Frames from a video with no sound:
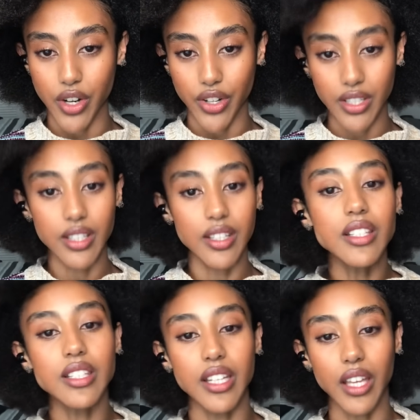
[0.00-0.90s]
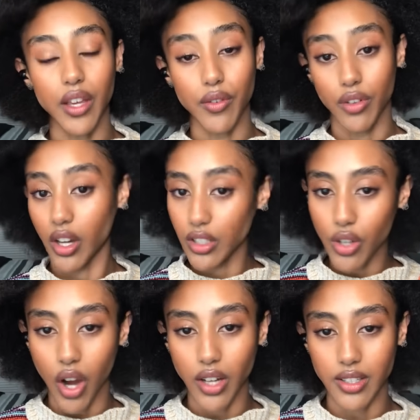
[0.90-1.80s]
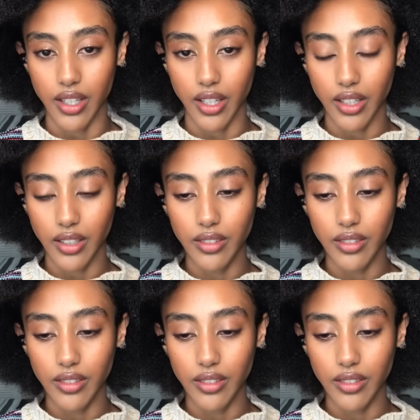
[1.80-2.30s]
narcissistic, if not toxic.